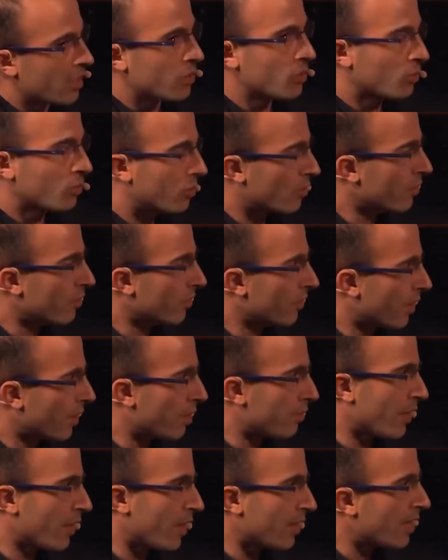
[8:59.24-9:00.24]
You don't
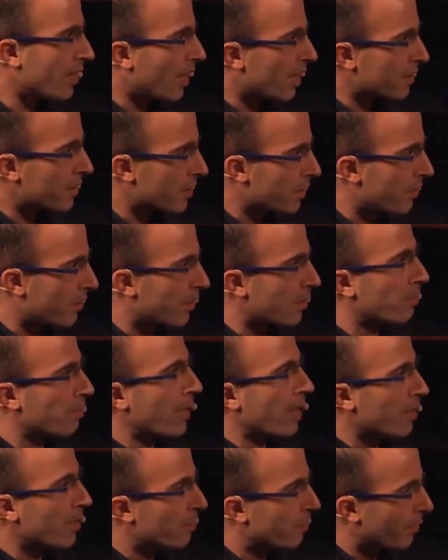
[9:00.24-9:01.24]
have any answer in the
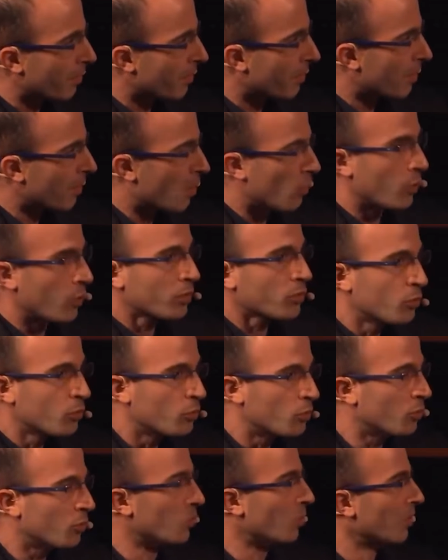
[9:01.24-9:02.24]
Bible what to
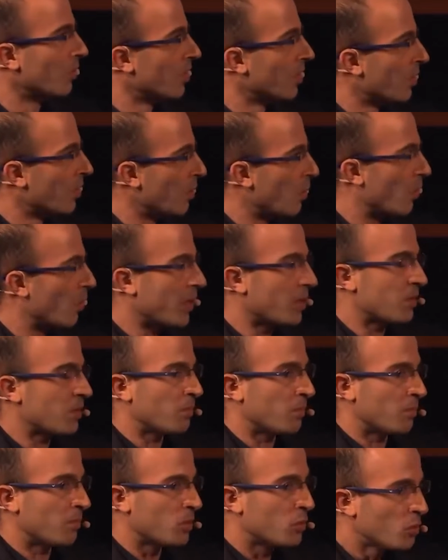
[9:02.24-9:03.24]
do when
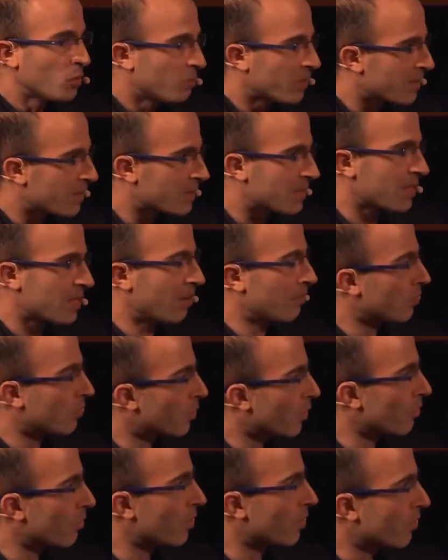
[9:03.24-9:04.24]
humans are no